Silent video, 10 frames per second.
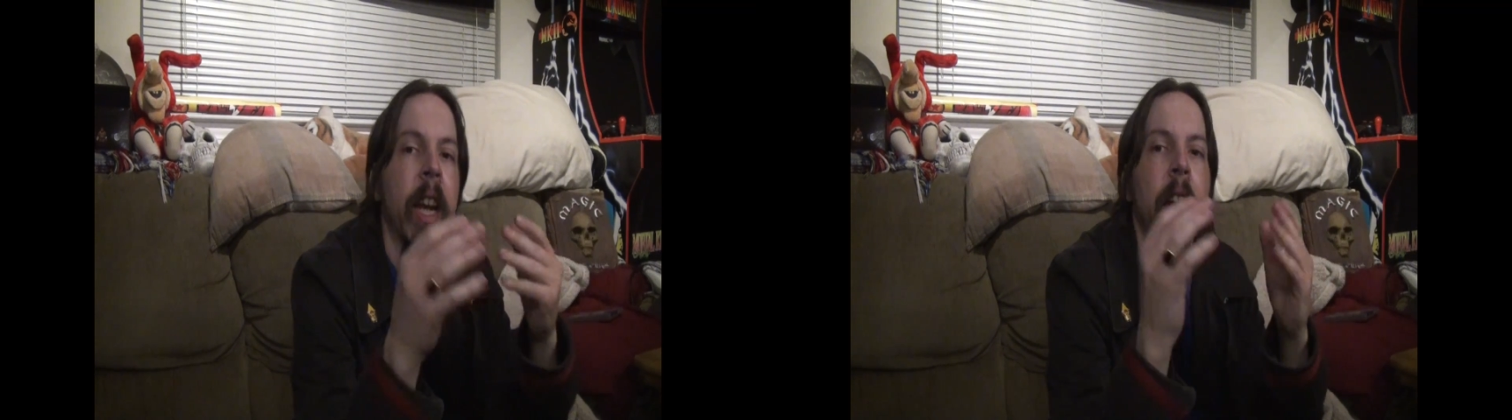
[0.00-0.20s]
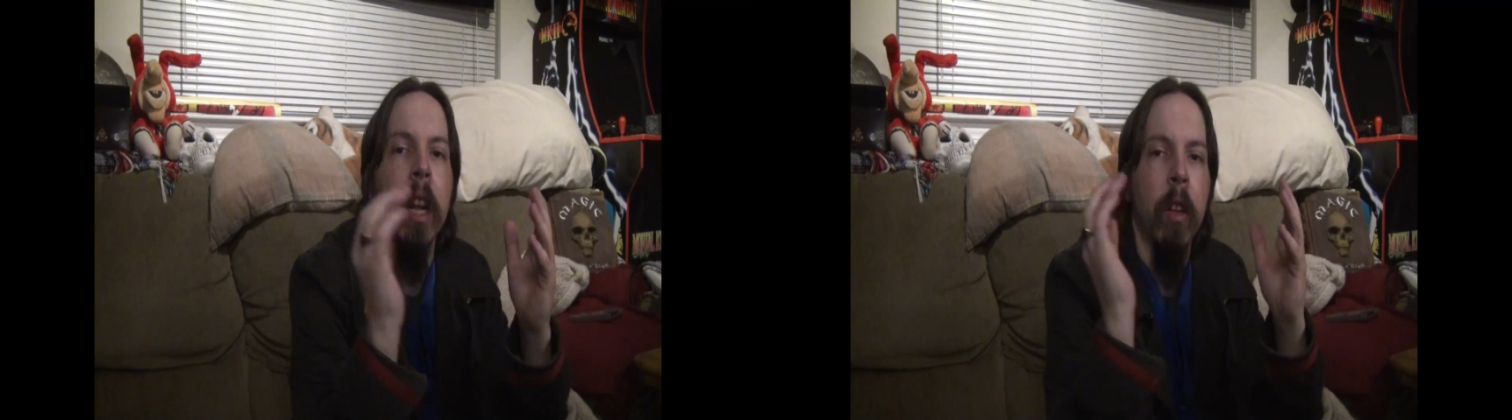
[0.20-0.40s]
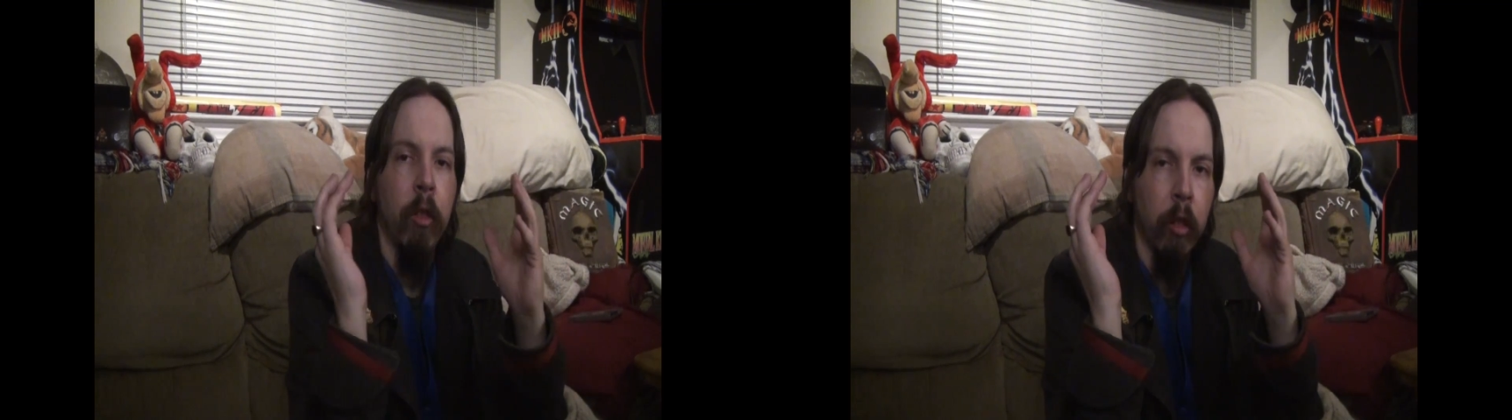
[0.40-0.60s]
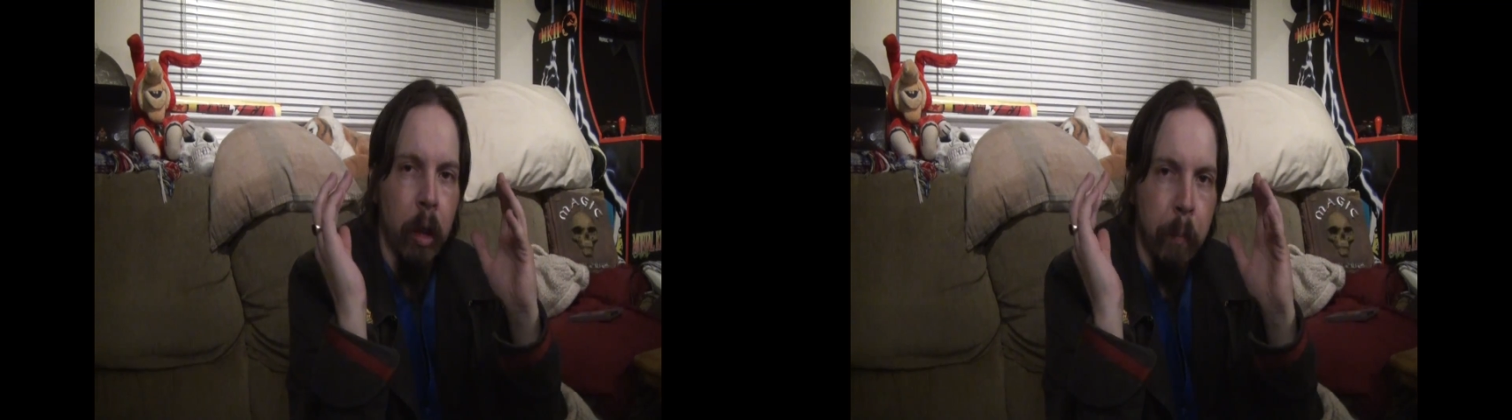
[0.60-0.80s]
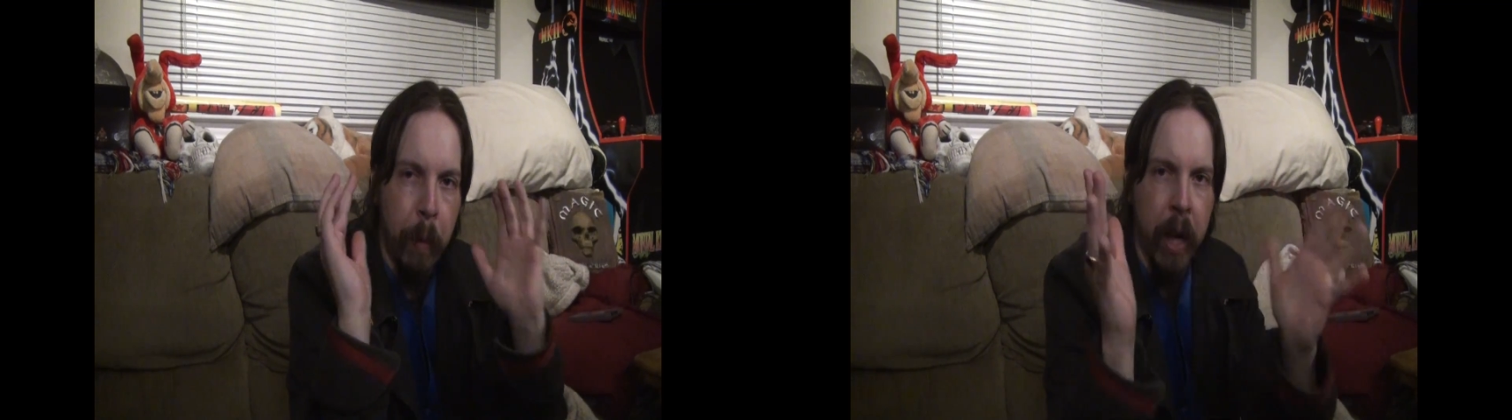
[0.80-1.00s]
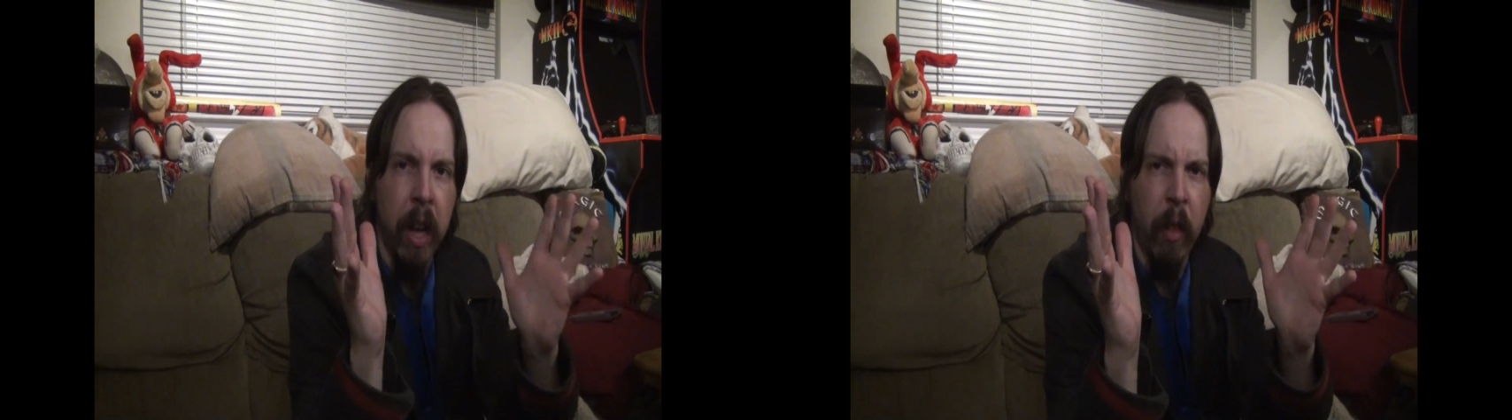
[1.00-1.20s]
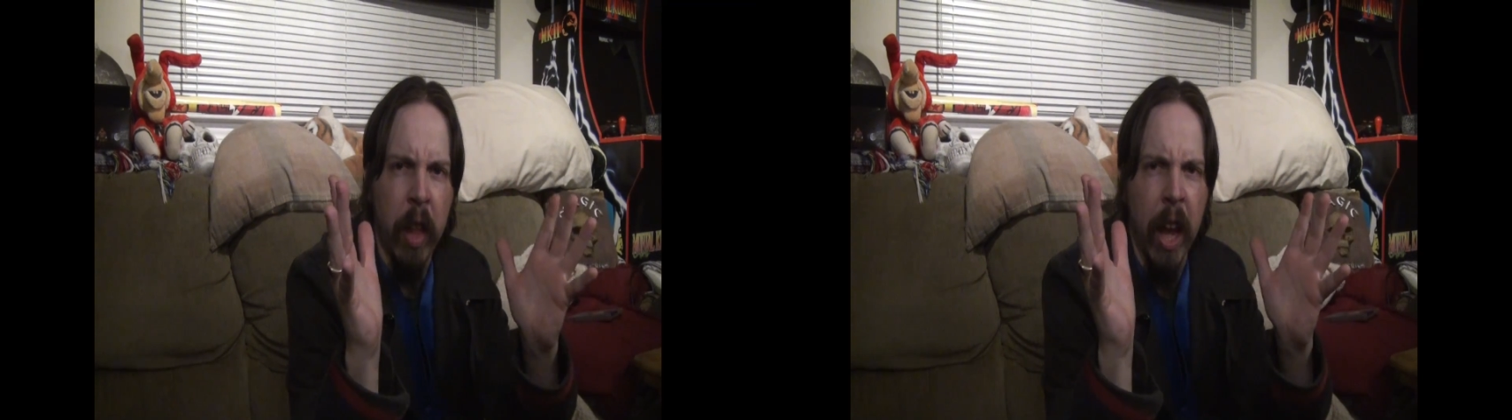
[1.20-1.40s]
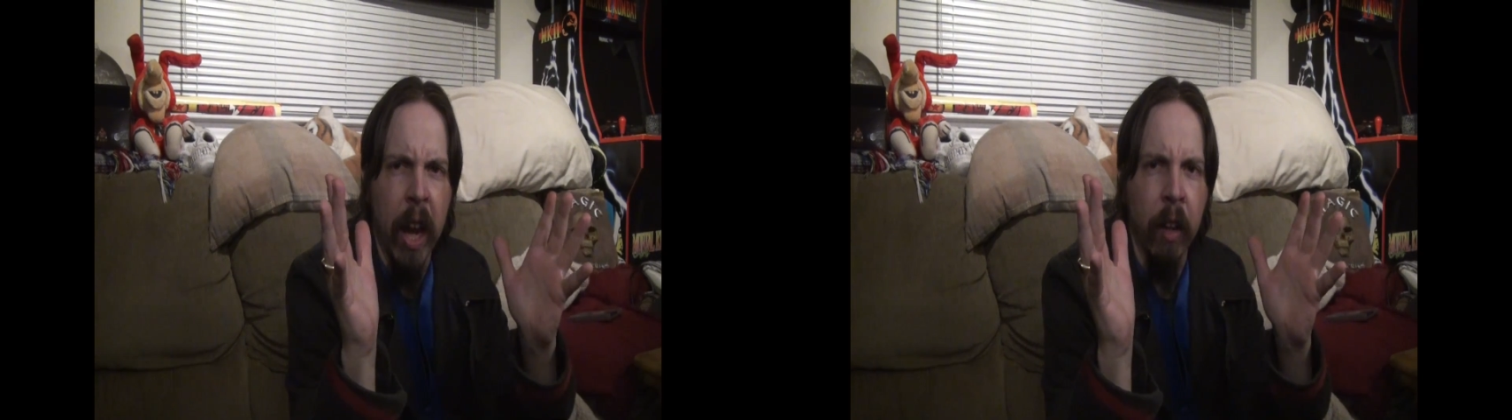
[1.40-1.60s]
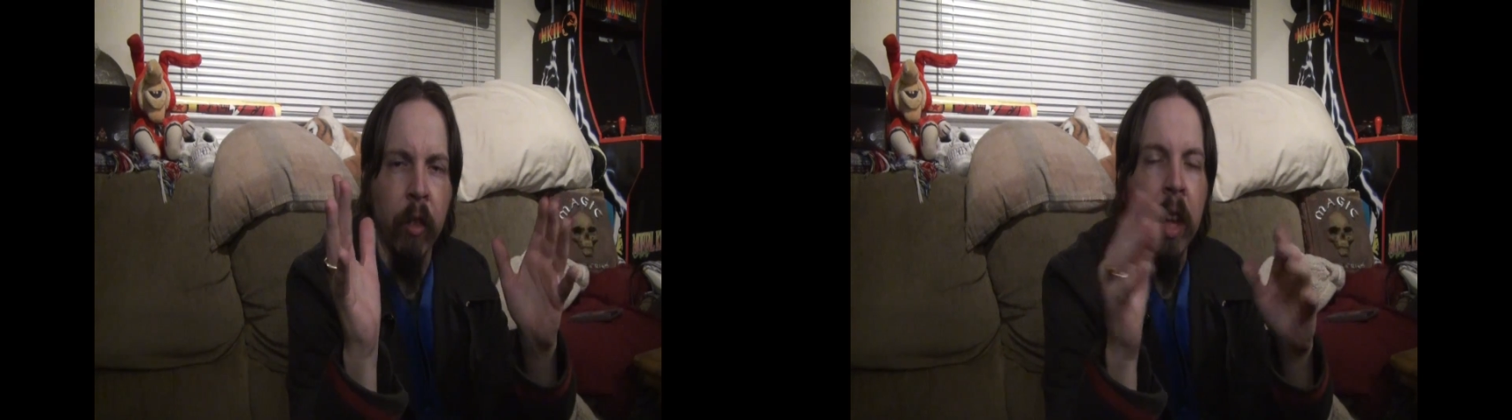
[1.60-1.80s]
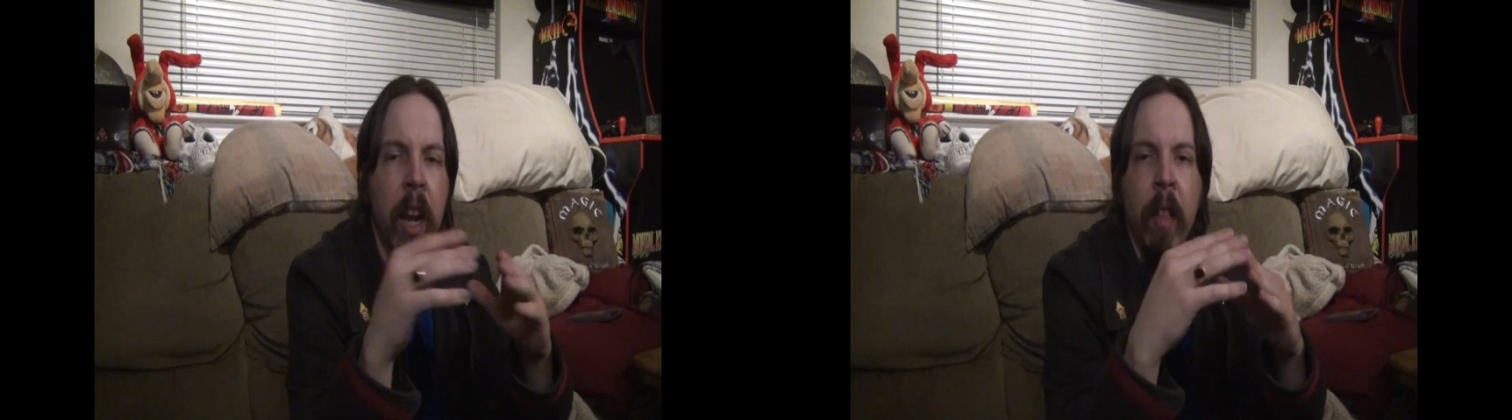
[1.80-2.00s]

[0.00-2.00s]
it is just a pain in the ass,